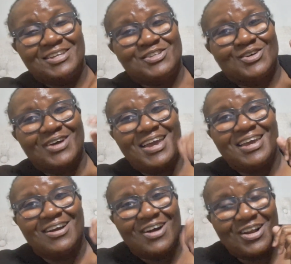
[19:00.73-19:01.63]

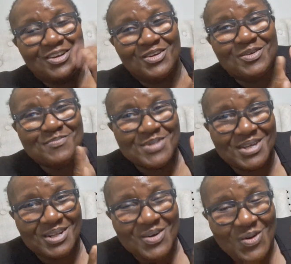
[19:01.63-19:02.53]
HOA Gardener
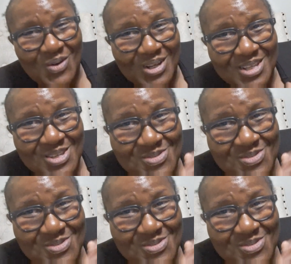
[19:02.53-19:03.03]
been on